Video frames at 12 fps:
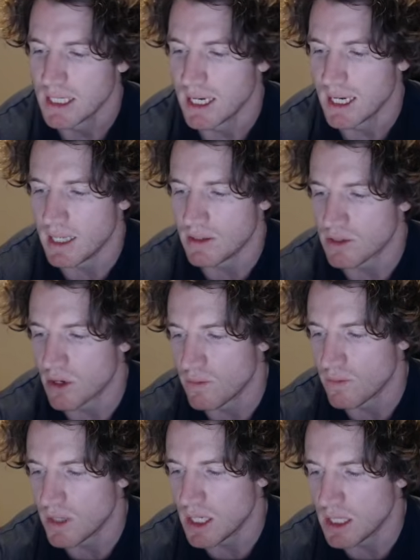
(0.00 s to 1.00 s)
And so
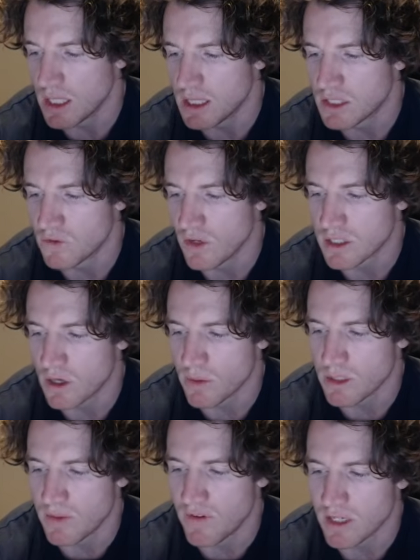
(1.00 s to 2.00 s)
it's going to
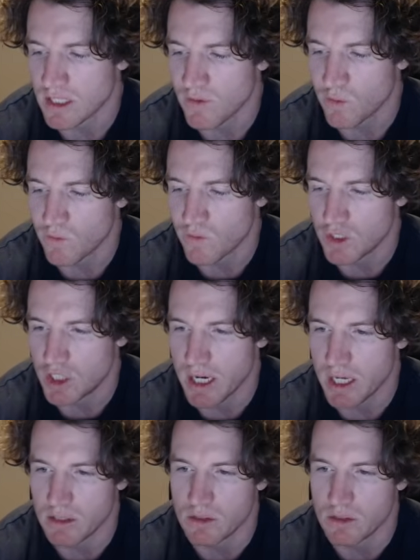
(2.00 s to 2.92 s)
be very difficult for JD to